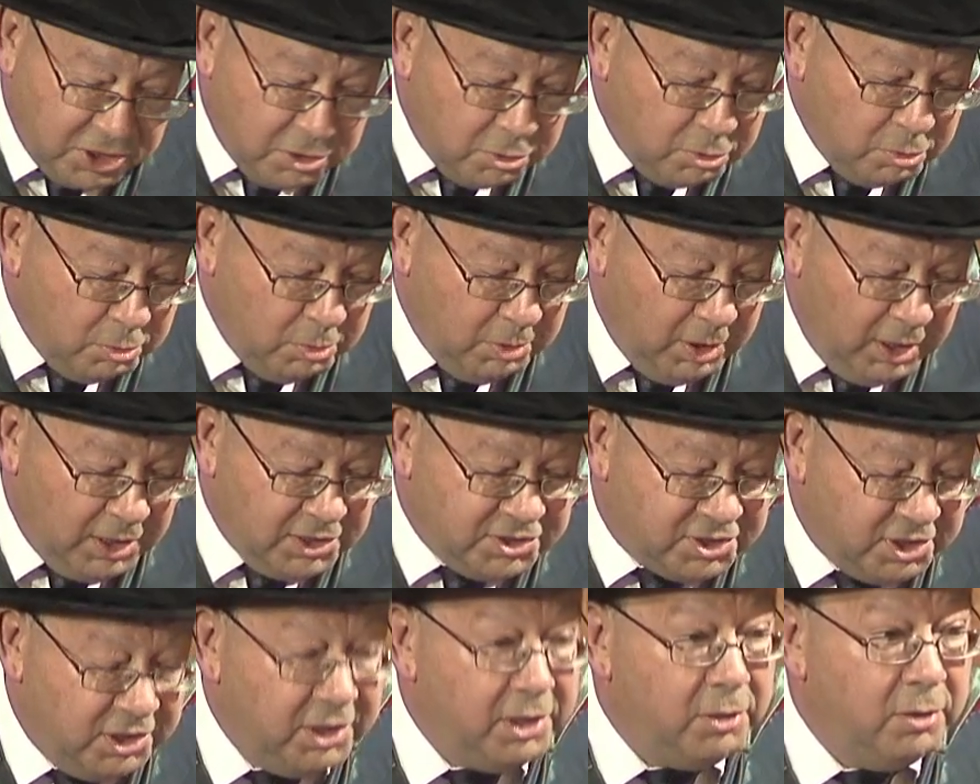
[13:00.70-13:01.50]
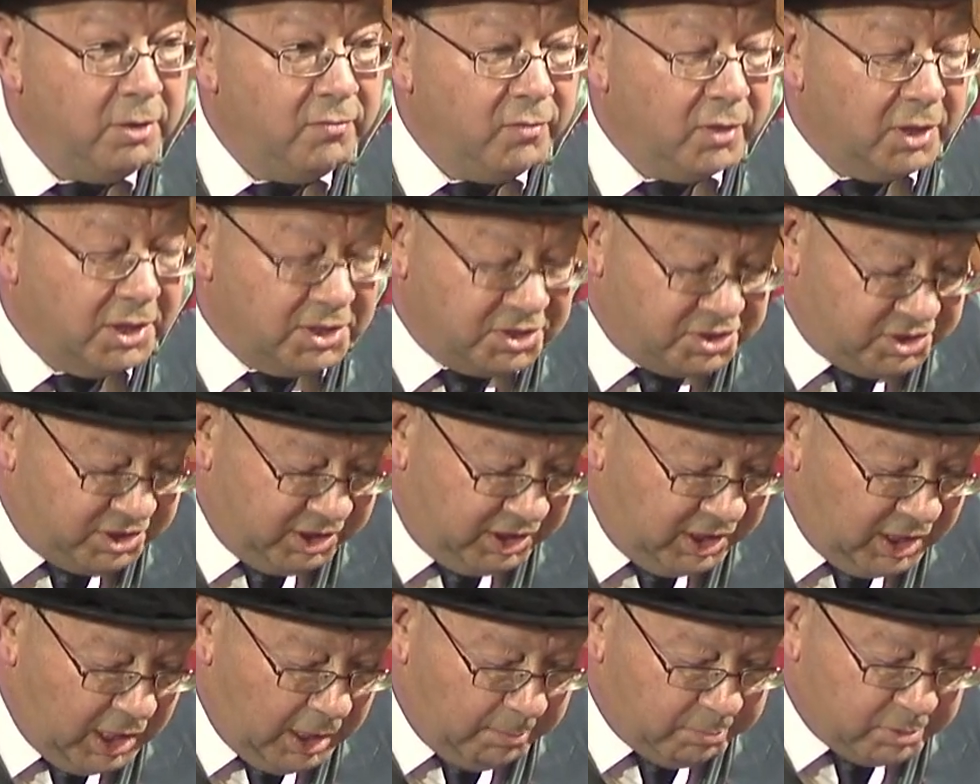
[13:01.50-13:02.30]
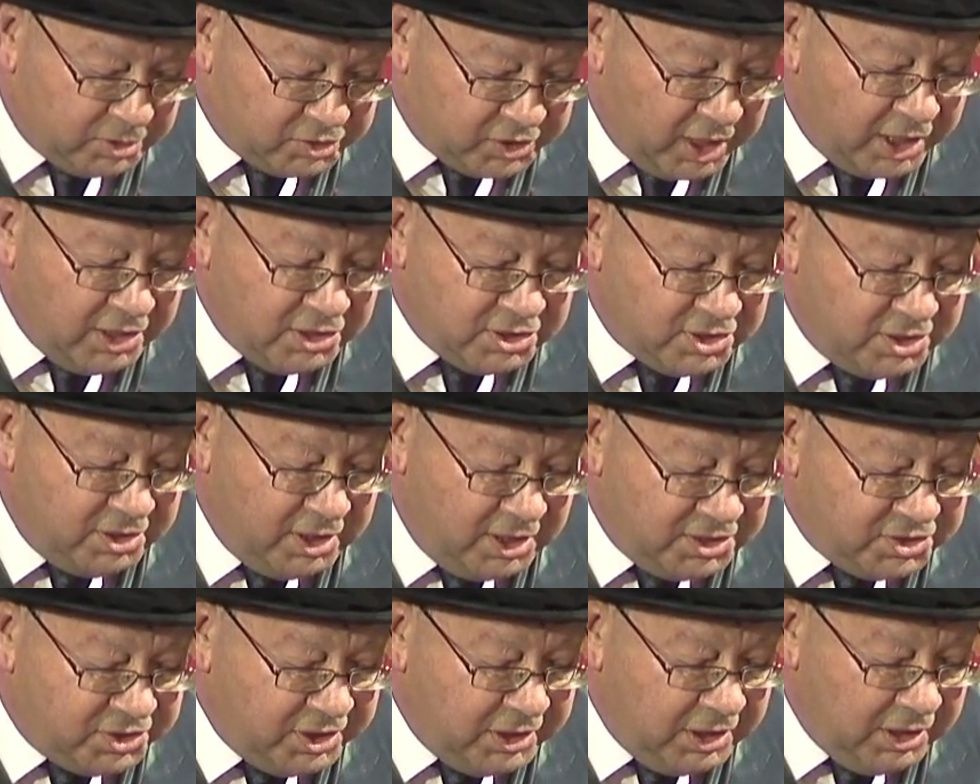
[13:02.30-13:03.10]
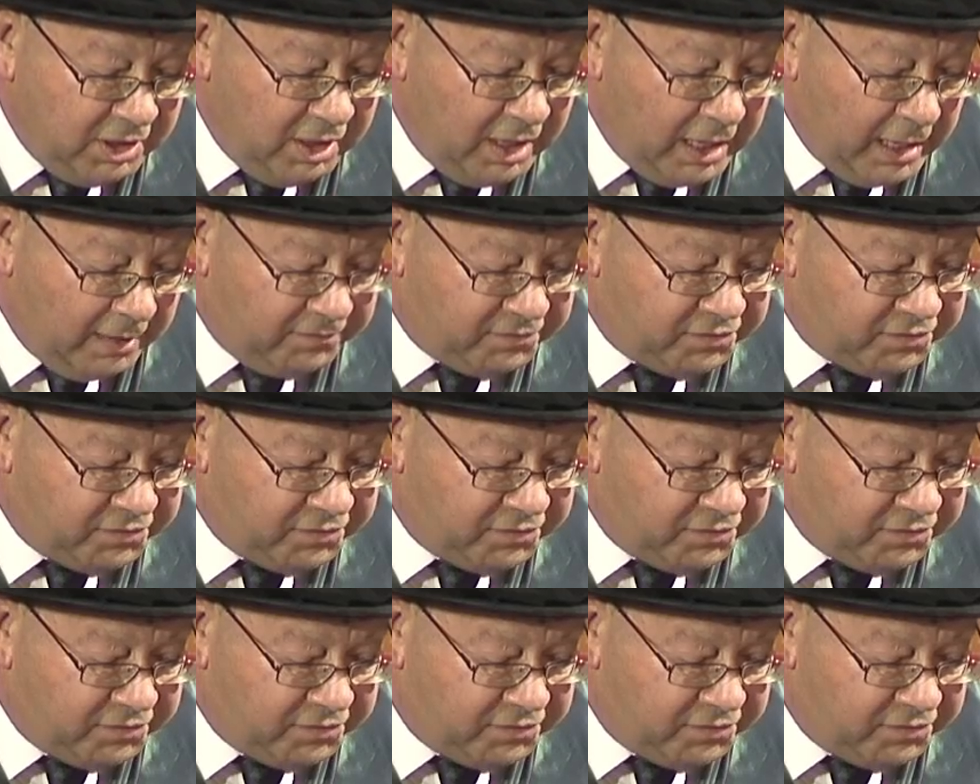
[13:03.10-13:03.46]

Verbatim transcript: to you and to the university, I present Nazir